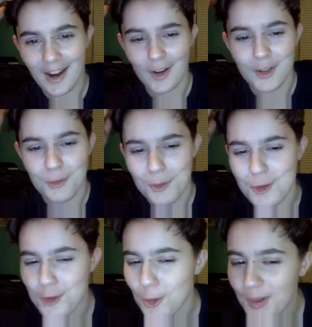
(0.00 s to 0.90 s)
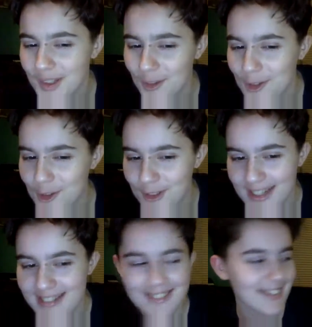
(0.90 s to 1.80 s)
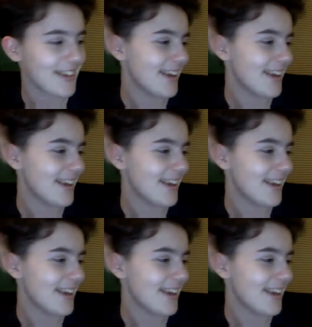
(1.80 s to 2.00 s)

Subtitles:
Are you sure you're straight?